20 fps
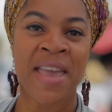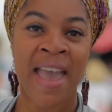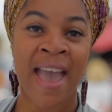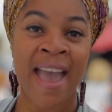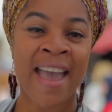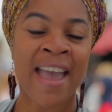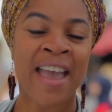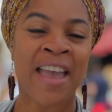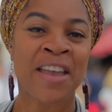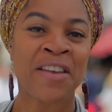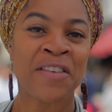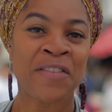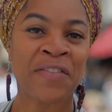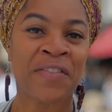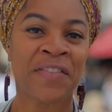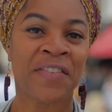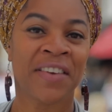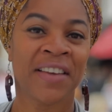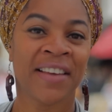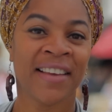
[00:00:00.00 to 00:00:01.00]
Behave,
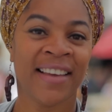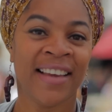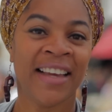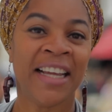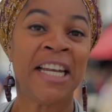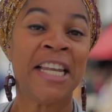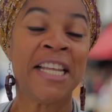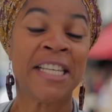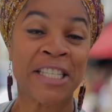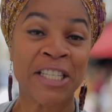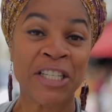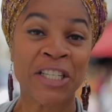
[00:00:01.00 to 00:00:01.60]
listen